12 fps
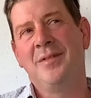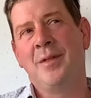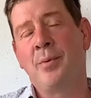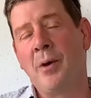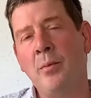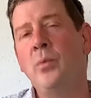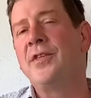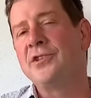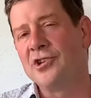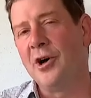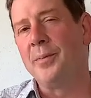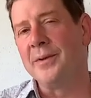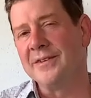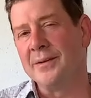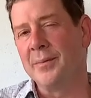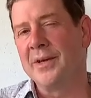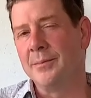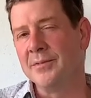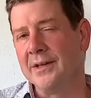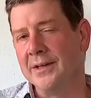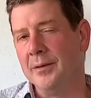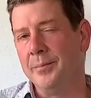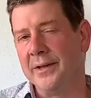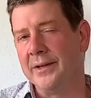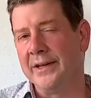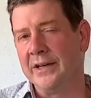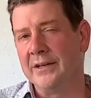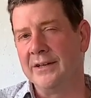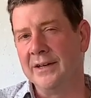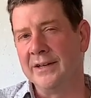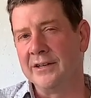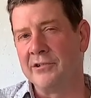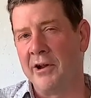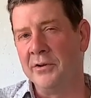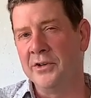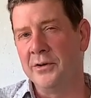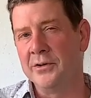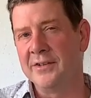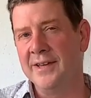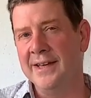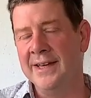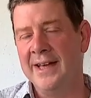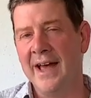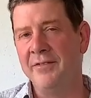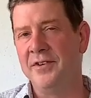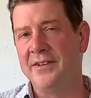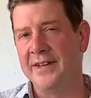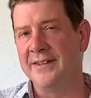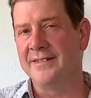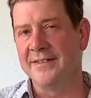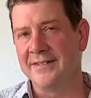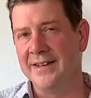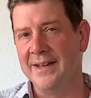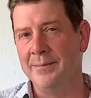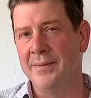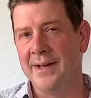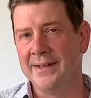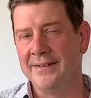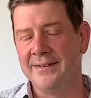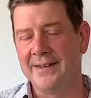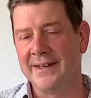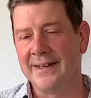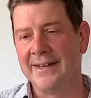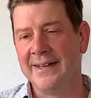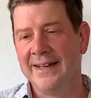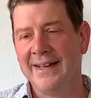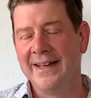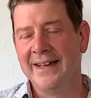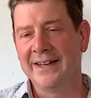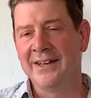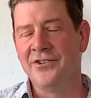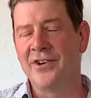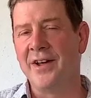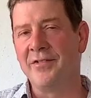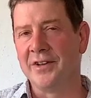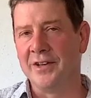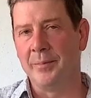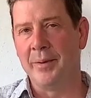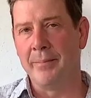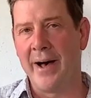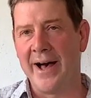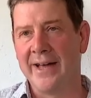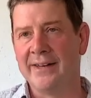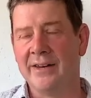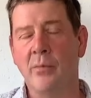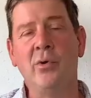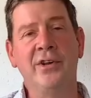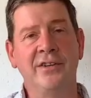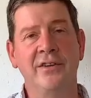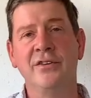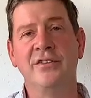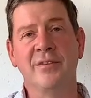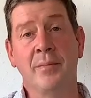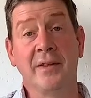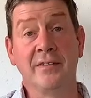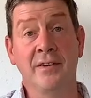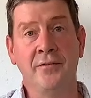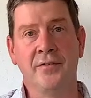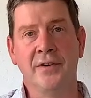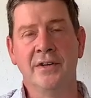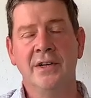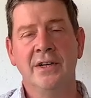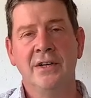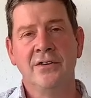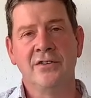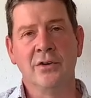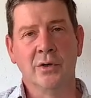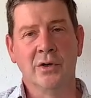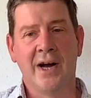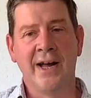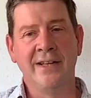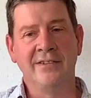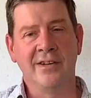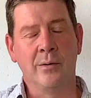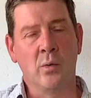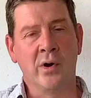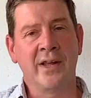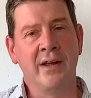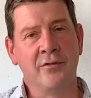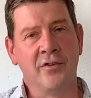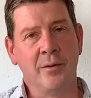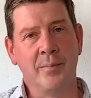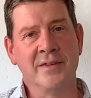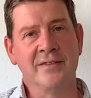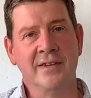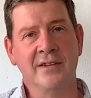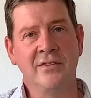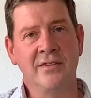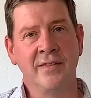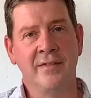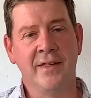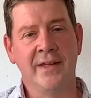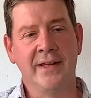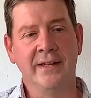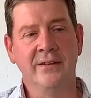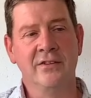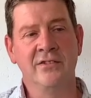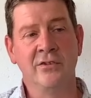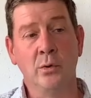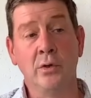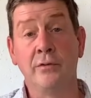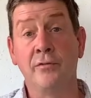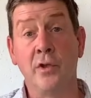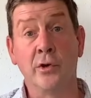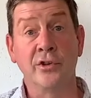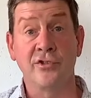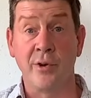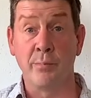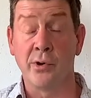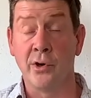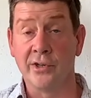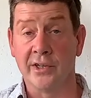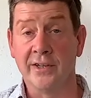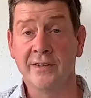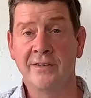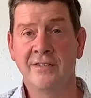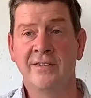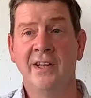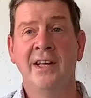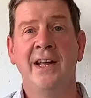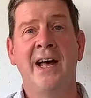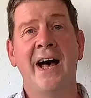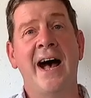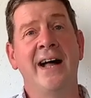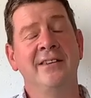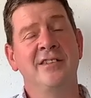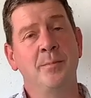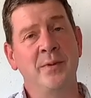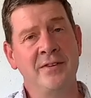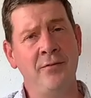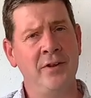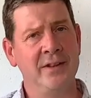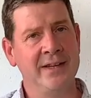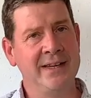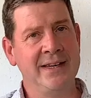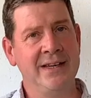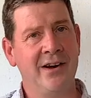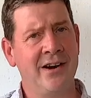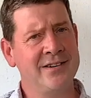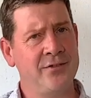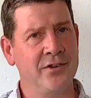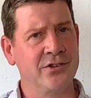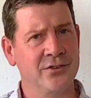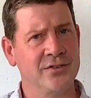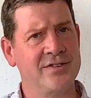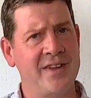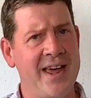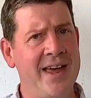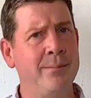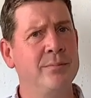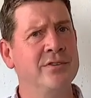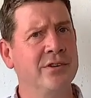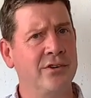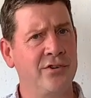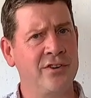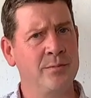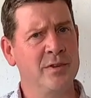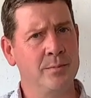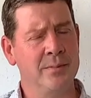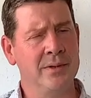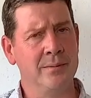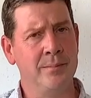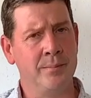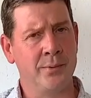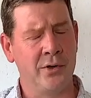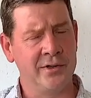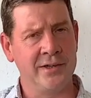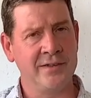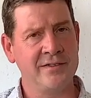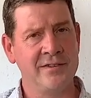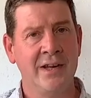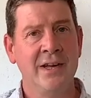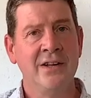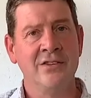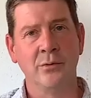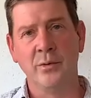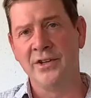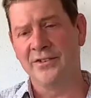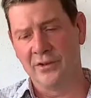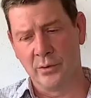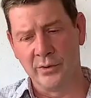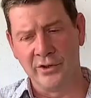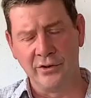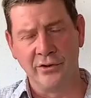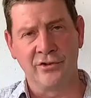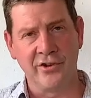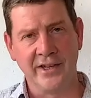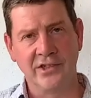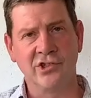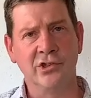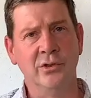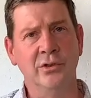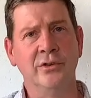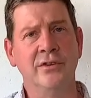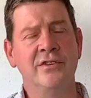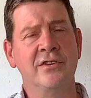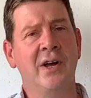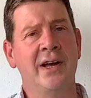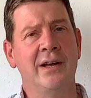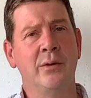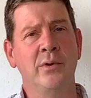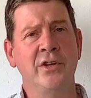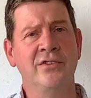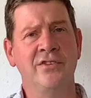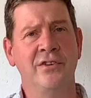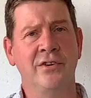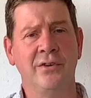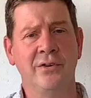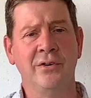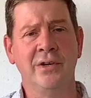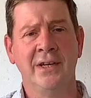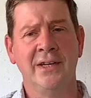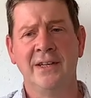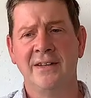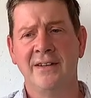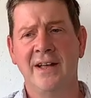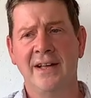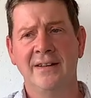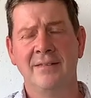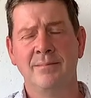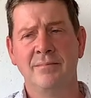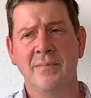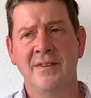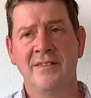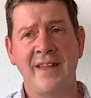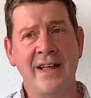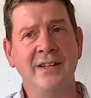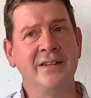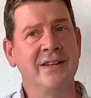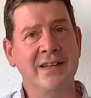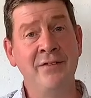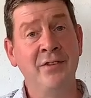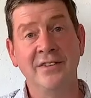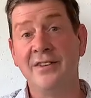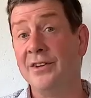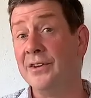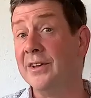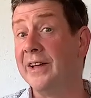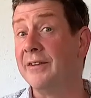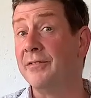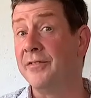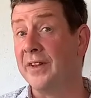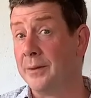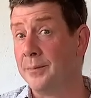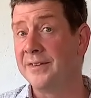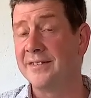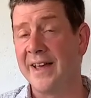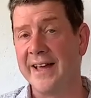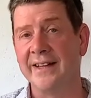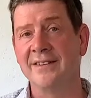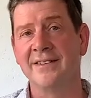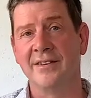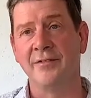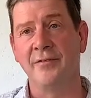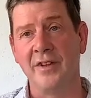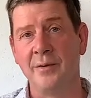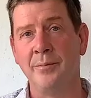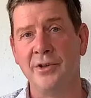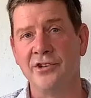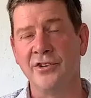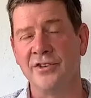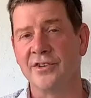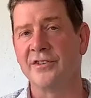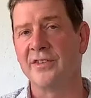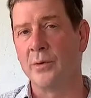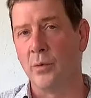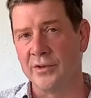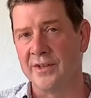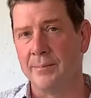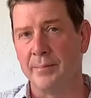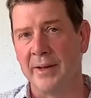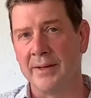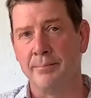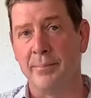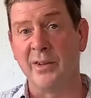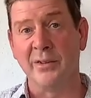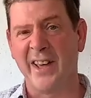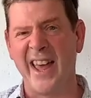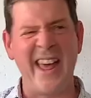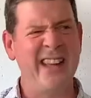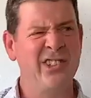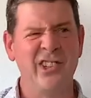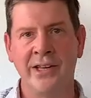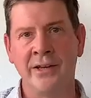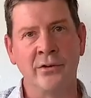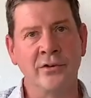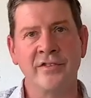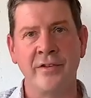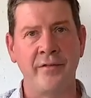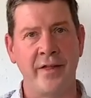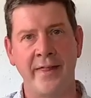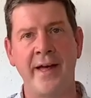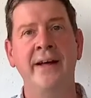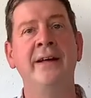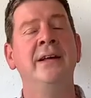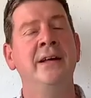the problem with the shop is it becomes a little bit like uh, Groundhog Day. Every day's the same, and uh, it can drive you a little bit mad, and I wanted to do something different. So I ended up working for a business that sold floristry products, and specifically artificial stems and Christmas products. So we used to go and do trade shows, uh, we used to sell even to like film sets and film producers. They wanted big bulk hedging or stuff like that.